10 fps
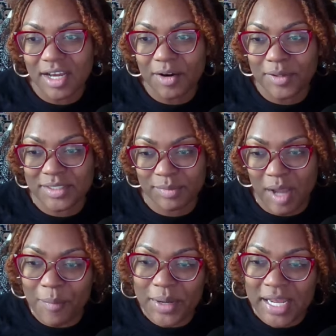Want some
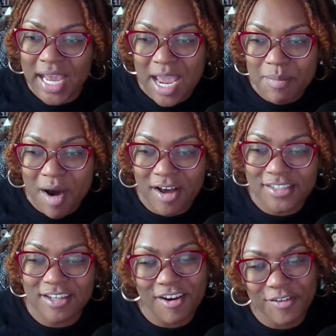company? Hey, boss.
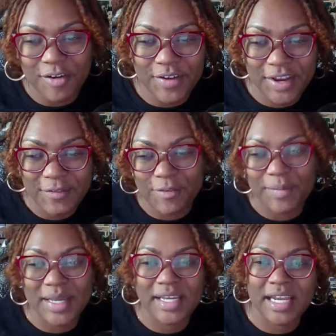Coffee over here for
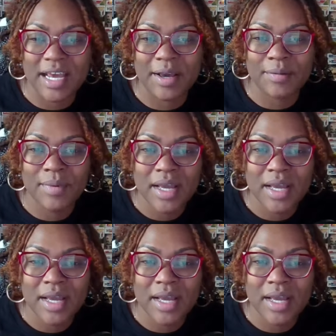me and him.